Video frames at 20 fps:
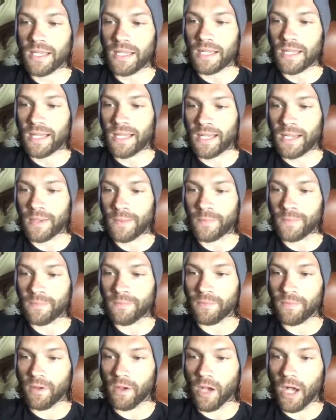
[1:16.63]

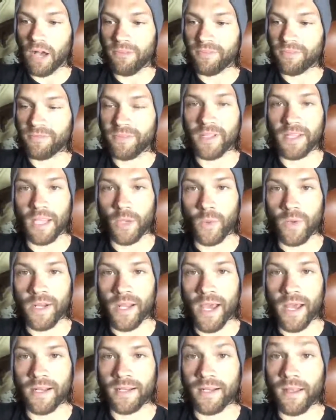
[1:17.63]
often feel like we're
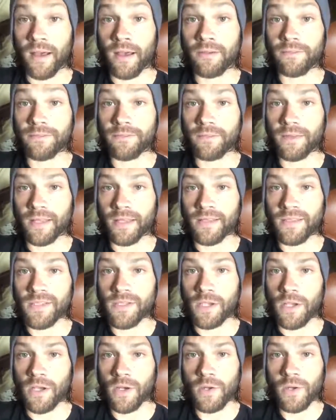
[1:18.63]
not enough. And
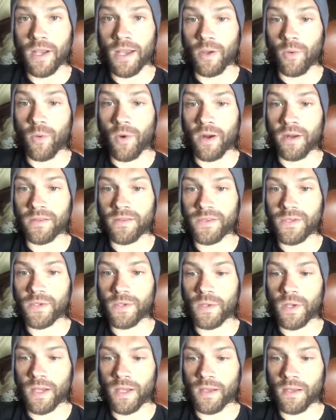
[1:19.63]
so I wanted
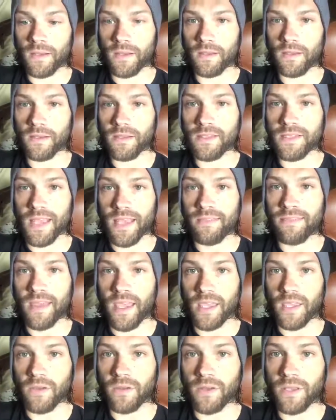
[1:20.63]
to say
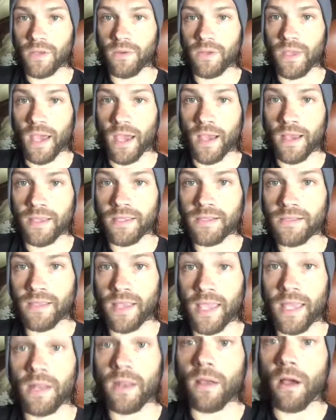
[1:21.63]
thank you to you guys
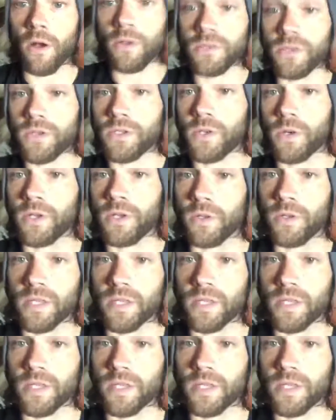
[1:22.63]
and also show a new